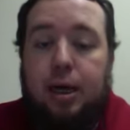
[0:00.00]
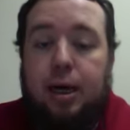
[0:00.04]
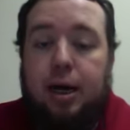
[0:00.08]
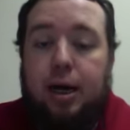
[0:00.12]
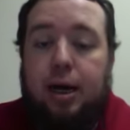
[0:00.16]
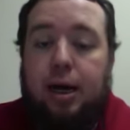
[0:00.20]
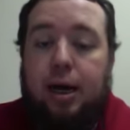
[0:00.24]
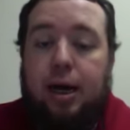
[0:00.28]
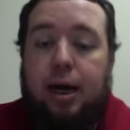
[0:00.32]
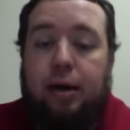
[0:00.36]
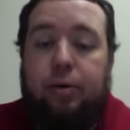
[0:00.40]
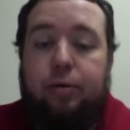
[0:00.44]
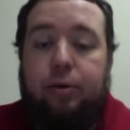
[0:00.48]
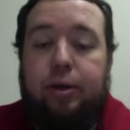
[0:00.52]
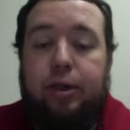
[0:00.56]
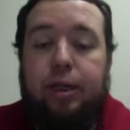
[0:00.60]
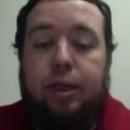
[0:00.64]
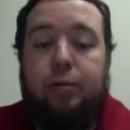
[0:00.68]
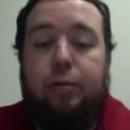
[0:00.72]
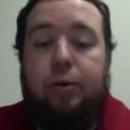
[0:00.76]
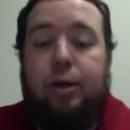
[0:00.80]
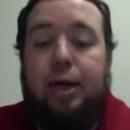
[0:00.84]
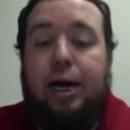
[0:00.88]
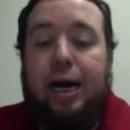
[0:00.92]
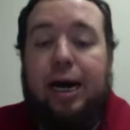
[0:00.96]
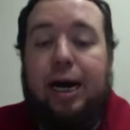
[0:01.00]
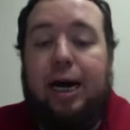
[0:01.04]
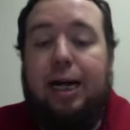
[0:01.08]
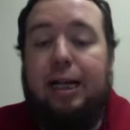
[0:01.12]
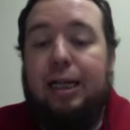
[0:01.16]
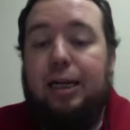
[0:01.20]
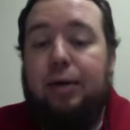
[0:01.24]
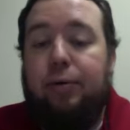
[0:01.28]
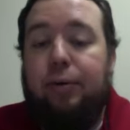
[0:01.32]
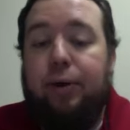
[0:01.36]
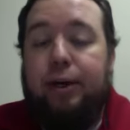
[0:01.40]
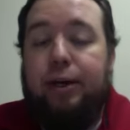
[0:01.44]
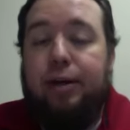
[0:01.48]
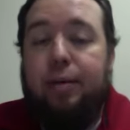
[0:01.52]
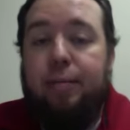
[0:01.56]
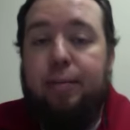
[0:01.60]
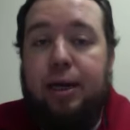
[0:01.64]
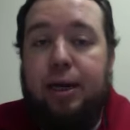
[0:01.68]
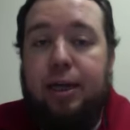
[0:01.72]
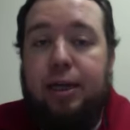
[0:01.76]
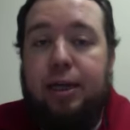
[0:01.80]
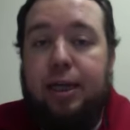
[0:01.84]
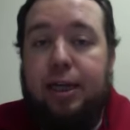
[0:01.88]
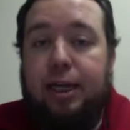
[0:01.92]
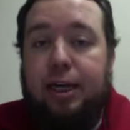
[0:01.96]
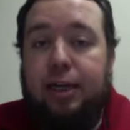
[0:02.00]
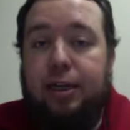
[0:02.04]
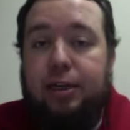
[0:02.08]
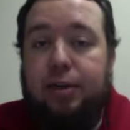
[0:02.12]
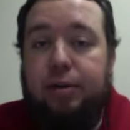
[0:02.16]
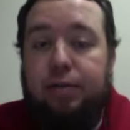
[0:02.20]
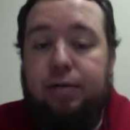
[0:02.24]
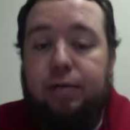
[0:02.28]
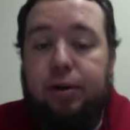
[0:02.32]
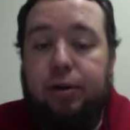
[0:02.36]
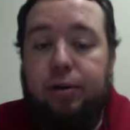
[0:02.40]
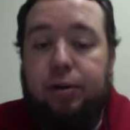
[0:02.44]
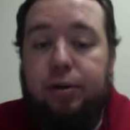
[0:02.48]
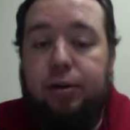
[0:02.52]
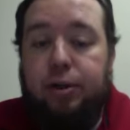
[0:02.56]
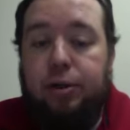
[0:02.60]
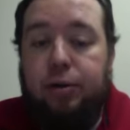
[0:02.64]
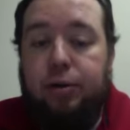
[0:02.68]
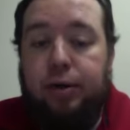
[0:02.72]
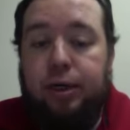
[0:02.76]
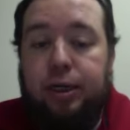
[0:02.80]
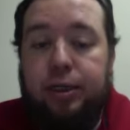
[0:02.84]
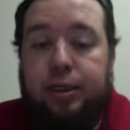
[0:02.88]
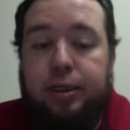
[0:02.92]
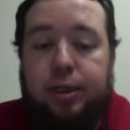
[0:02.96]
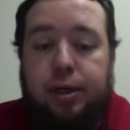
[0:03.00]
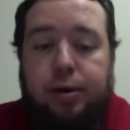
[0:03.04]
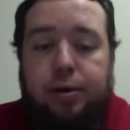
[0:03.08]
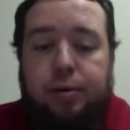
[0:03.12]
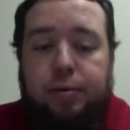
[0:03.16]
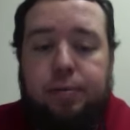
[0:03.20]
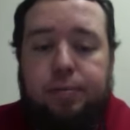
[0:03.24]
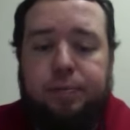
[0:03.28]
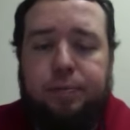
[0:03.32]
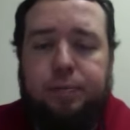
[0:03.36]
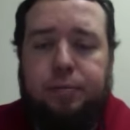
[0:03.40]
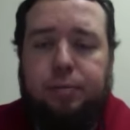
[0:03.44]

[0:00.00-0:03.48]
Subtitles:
I really would highly recommend each of you doing so.